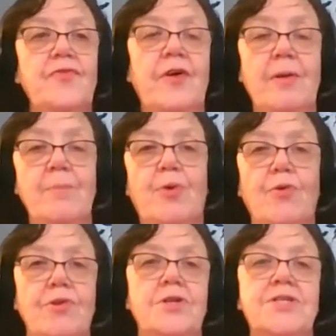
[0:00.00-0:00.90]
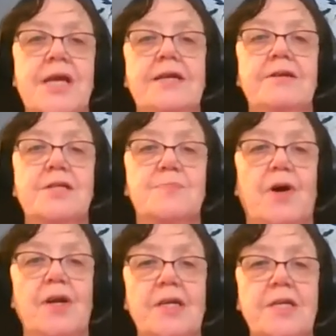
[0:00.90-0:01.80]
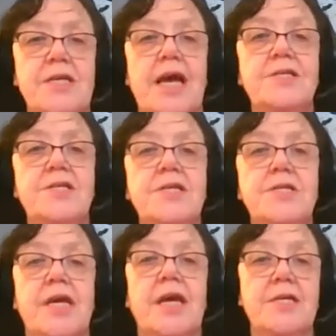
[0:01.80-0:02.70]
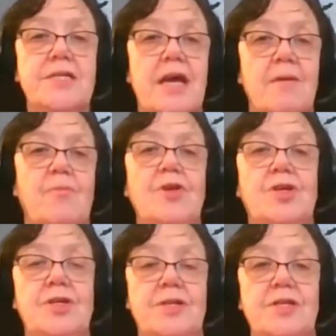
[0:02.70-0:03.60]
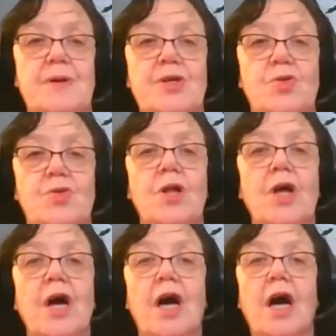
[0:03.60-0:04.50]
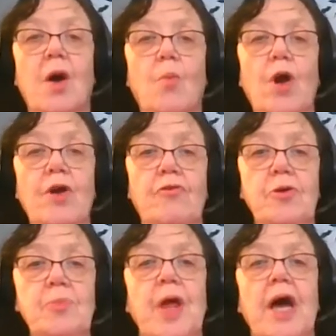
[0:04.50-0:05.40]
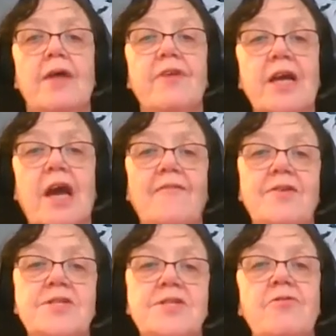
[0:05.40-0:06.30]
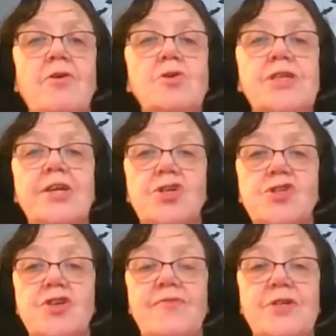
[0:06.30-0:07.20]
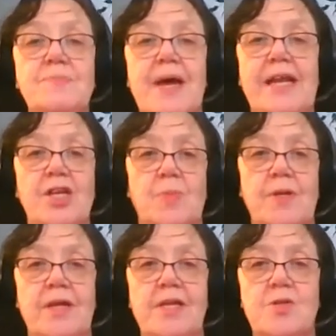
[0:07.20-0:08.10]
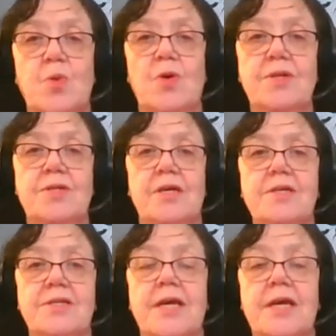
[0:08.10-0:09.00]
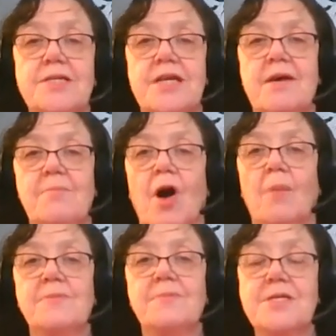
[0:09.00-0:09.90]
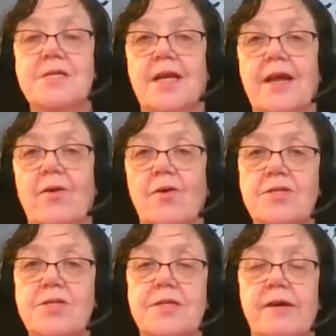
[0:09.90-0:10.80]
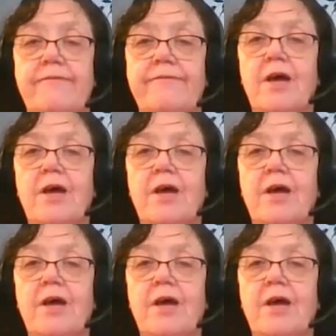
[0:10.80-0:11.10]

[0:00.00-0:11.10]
very important standards bodies, ETSI-ZSM, which is a special work group that covers zero-touch service management. That's what ZSM optimistically calls itself.